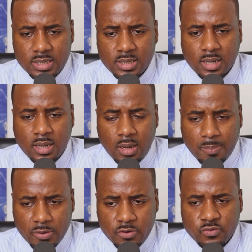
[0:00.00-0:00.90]
that the
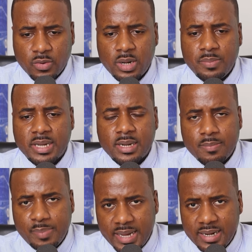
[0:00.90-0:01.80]
Clippers were going to be
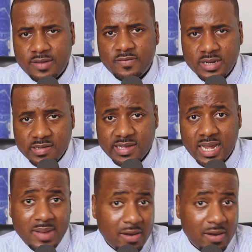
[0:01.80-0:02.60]
competitive in this game.